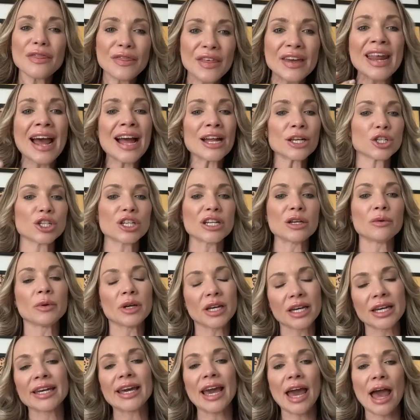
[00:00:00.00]
then actually
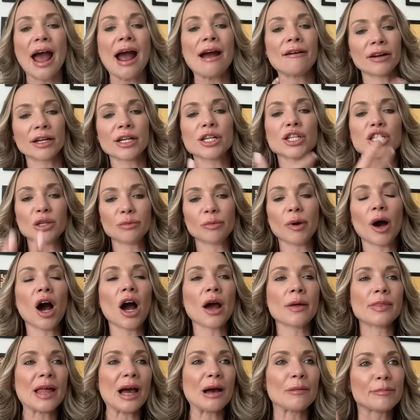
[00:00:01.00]
we can get our energy
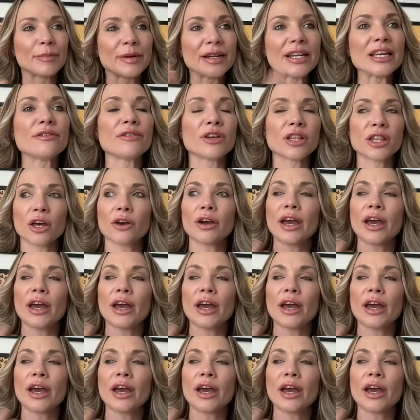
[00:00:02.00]
behind that and believe in,